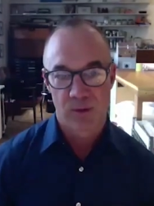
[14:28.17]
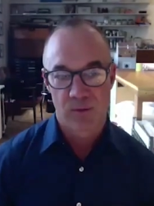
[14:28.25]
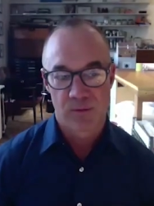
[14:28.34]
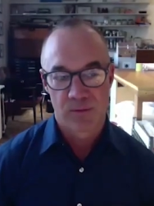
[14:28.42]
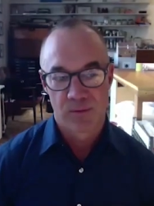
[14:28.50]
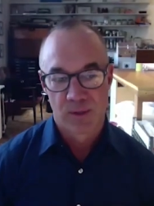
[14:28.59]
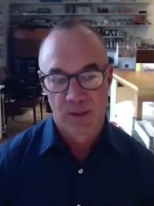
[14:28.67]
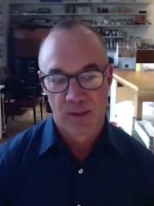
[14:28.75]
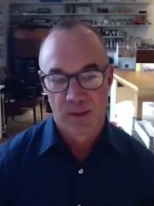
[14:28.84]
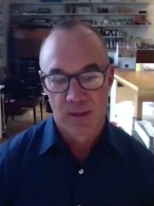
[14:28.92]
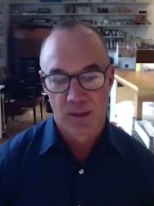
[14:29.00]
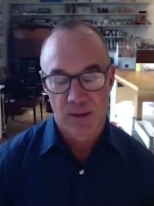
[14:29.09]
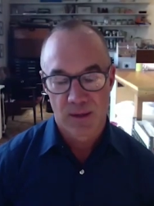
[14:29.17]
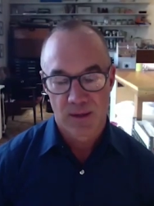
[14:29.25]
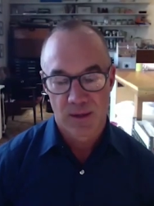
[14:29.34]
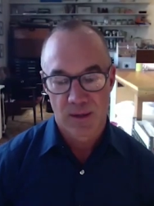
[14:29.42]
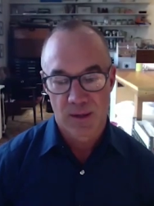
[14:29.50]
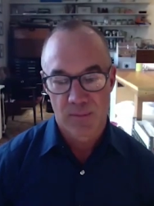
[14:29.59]
of
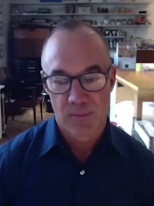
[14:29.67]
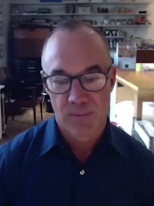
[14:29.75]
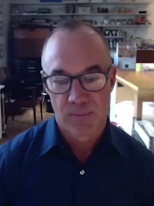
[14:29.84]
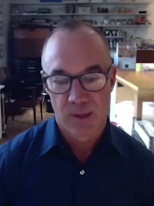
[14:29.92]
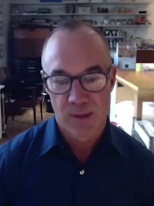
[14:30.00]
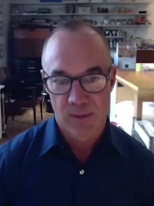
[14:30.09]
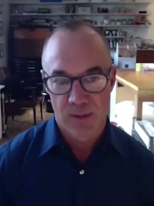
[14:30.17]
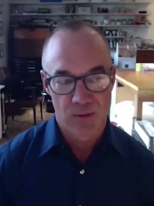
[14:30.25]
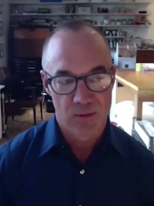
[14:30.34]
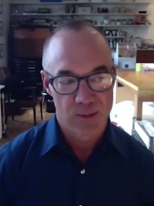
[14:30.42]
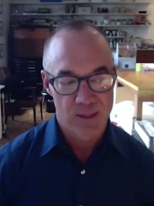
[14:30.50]
um, impetus.